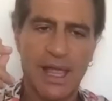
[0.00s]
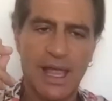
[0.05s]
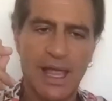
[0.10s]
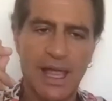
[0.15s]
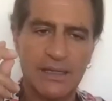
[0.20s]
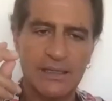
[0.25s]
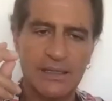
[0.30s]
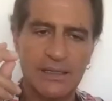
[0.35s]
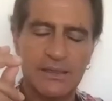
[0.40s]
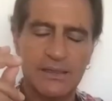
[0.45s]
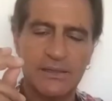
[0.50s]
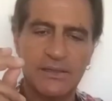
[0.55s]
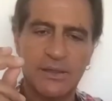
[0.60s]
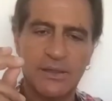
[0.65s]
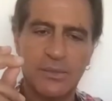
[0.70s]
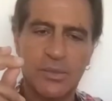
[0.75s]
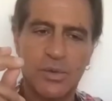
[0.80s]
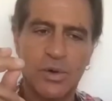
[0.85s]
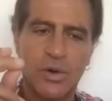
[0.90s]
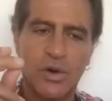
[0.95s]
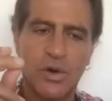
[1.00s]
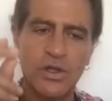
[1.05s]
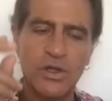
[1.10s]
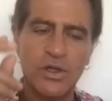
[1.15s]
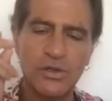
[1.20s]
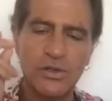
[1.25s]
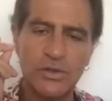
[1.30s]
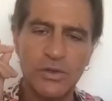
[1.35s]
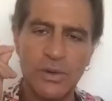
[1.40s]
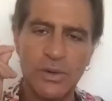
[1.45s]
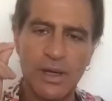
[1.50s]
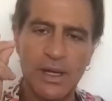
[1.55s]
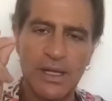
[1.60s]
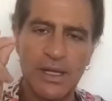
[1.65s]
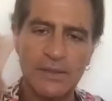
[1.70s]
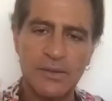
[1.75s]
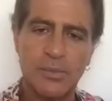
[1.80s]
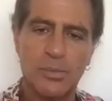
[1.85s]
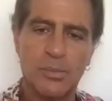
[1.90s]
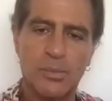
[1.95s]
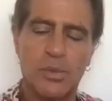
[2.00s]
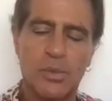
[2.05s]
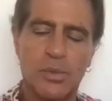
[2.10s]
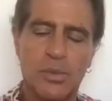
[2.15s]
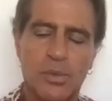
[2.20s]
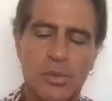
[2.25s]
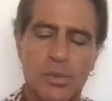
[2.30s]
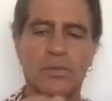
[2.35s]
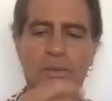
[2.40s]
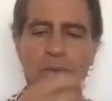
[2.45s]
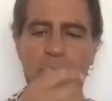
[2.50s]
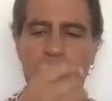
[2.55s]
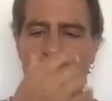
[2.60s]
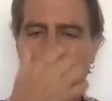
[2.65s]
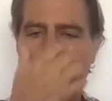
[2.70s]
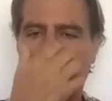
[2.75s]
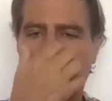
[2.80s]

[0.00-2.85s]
And the more you do it, boom,